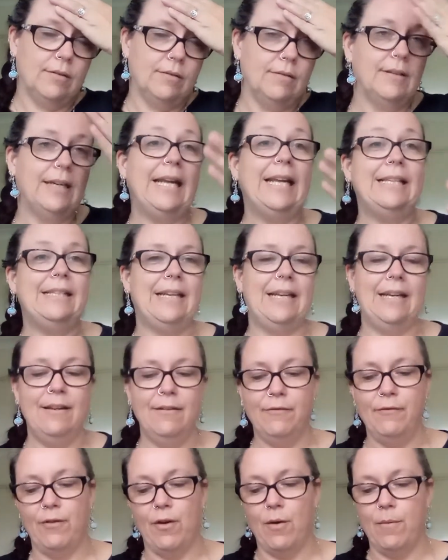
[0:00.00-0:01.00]
Izzy
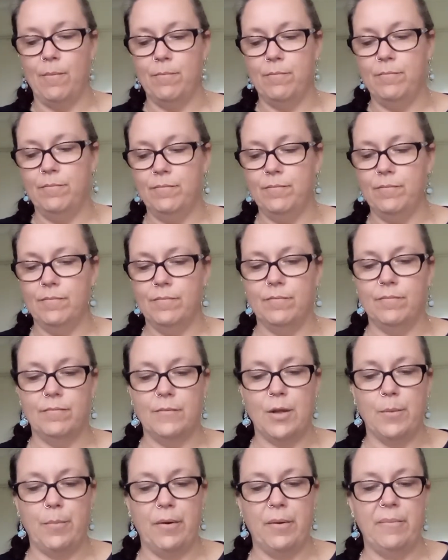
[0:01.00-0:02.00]
from
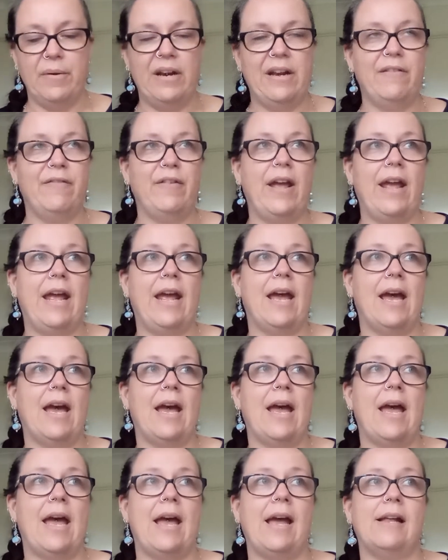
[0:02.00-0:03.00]
the Primitive Hare,
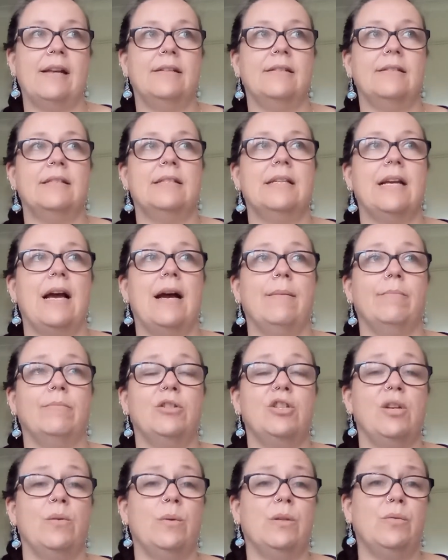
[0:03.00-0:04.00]
and
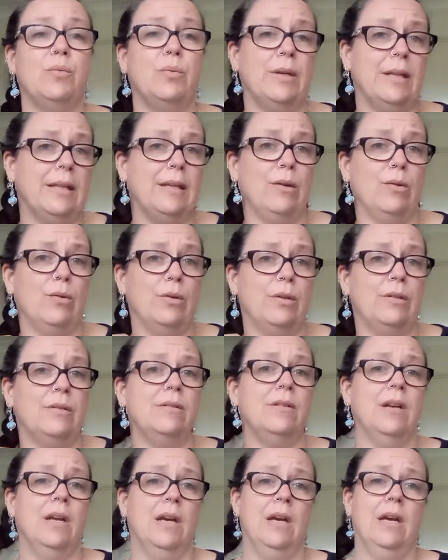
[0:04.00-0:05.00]
she was really good and
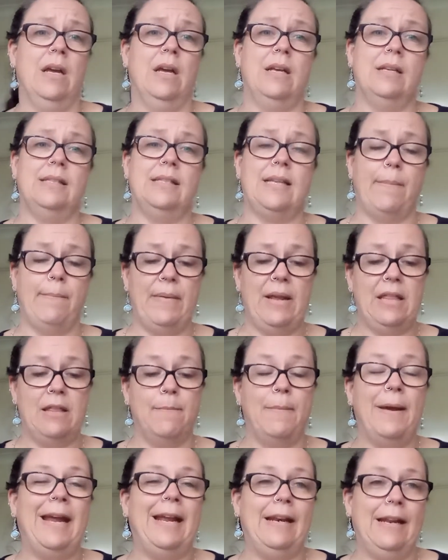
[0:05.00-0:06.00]
sent me the
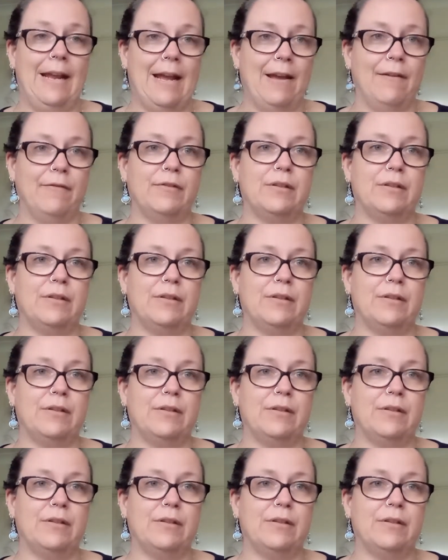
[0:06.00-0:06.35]
PDFs.